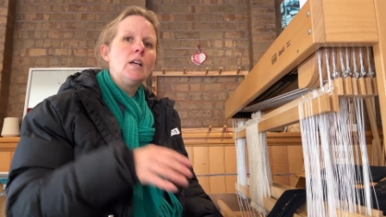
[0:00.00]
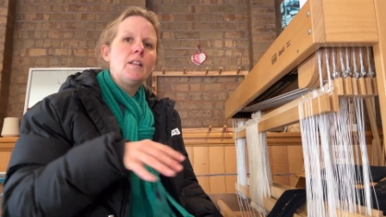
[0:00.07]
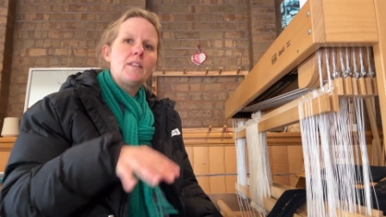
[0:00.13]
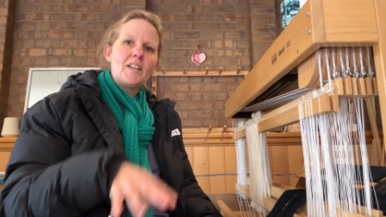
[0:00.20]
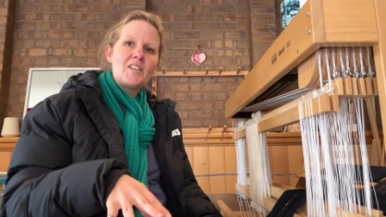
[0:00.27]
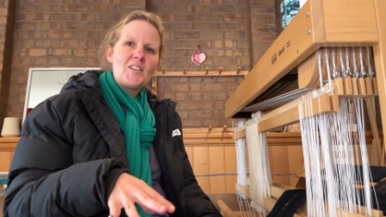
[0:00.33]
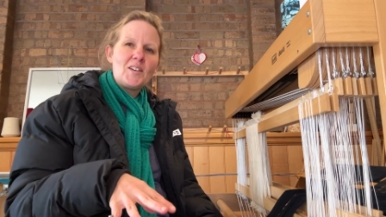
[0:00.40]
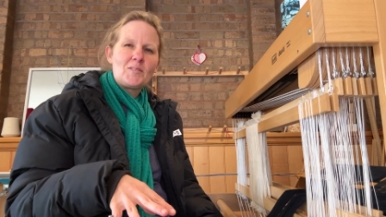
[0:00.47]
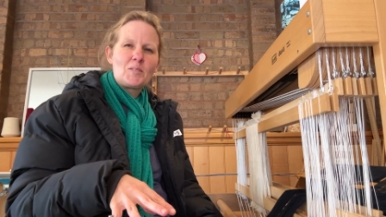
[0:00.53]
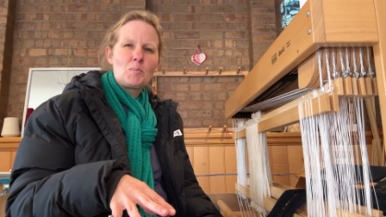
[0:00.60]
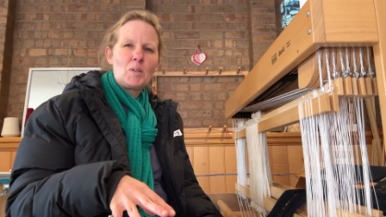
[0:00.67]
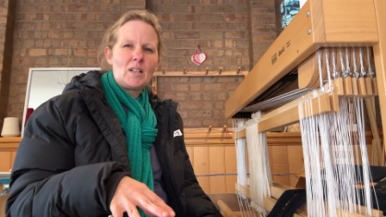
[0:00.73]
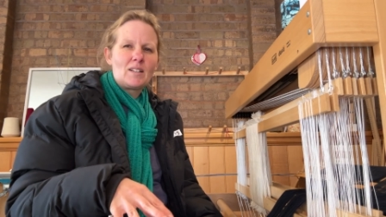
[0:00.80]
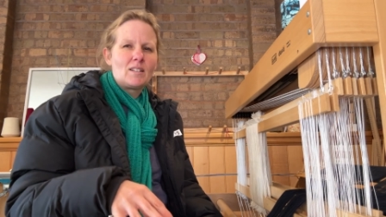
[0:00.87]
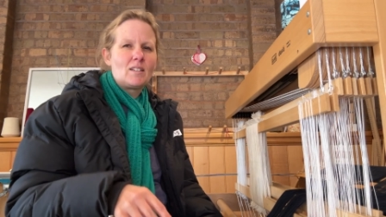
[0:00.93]
Then you have to
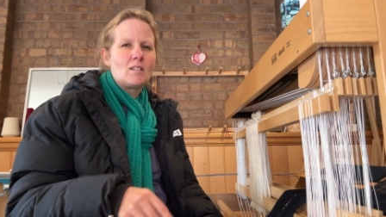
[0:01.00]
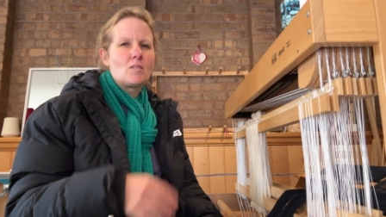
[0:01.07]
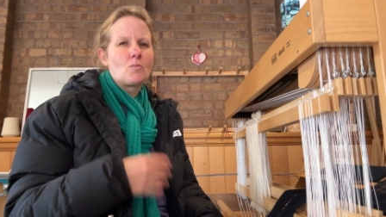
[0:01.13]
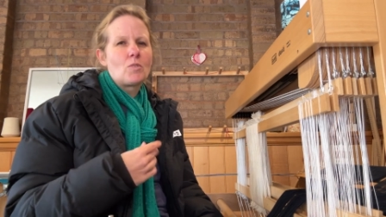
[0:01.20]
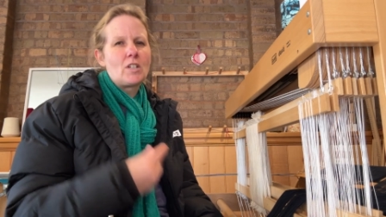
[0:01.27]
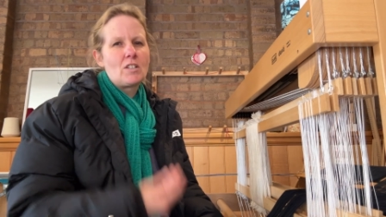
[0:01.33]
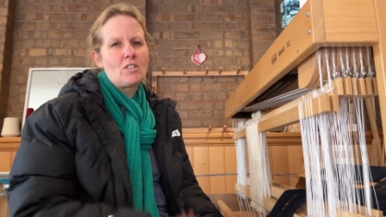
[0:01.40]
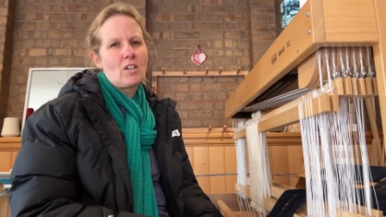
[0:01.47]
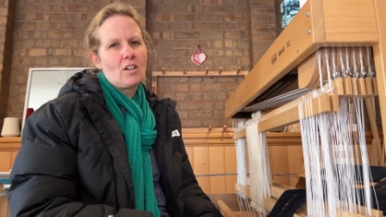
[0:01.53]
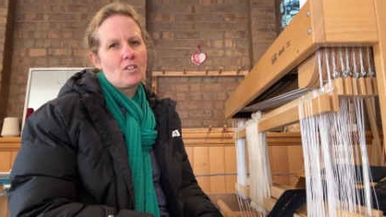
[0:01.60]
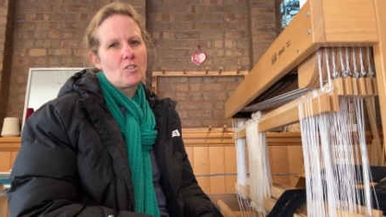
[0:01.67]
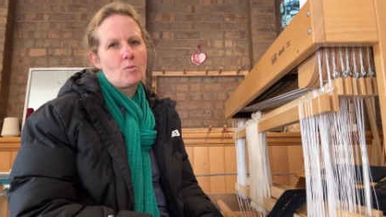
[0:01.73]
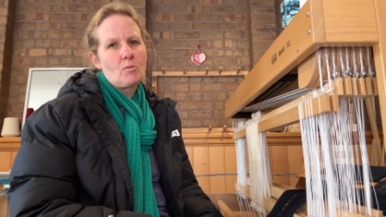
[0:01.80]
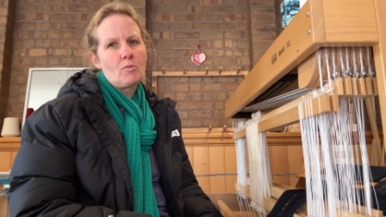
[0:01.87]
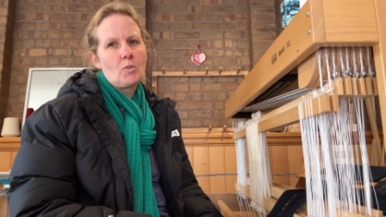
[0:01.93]
plug it in and recharge
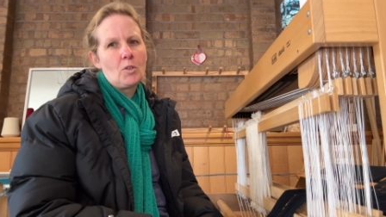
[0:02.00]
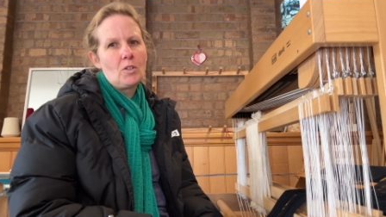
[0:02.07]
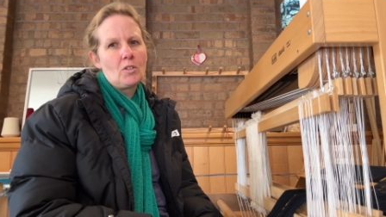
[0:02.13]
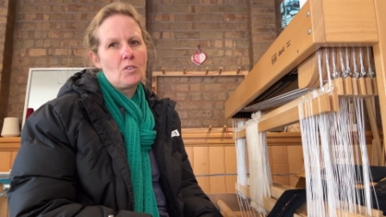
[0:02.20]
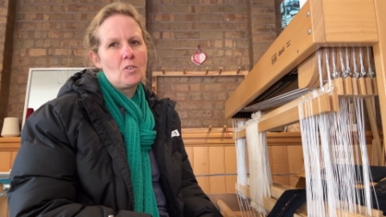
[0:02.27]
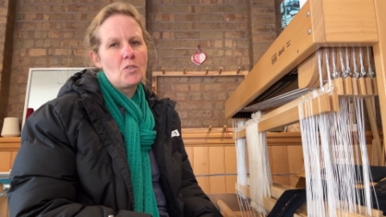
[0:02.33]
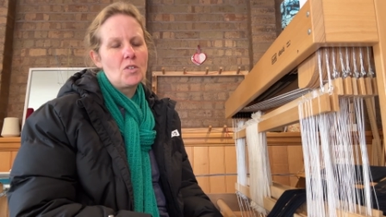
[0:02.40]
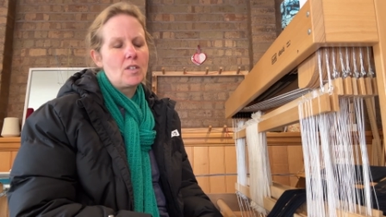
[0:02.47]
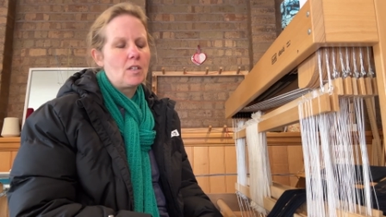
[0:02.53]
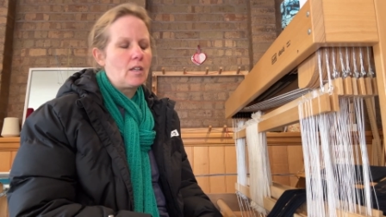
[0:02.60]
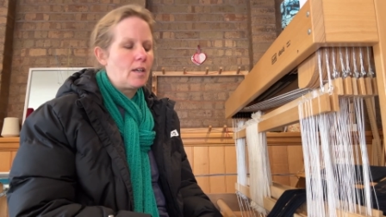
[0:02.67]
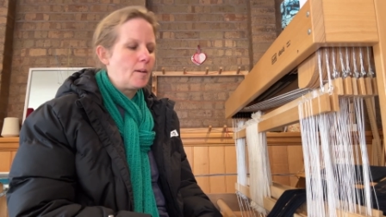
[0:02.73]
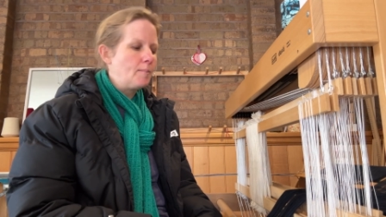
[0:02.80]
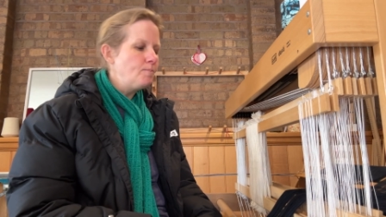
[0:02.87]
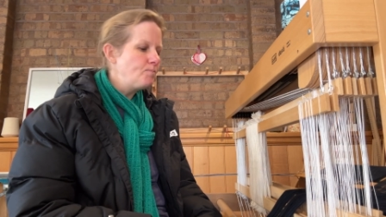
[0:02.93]
it before you can use it
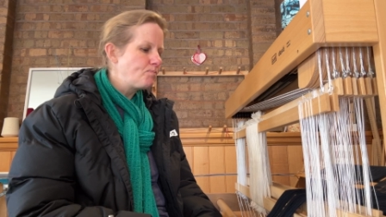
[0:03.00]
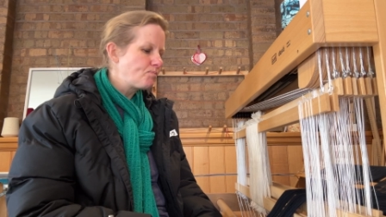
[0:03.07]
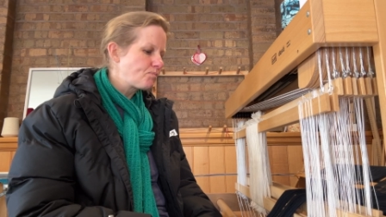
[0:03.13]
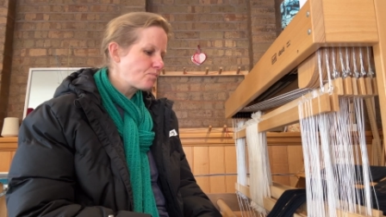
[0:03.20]
again.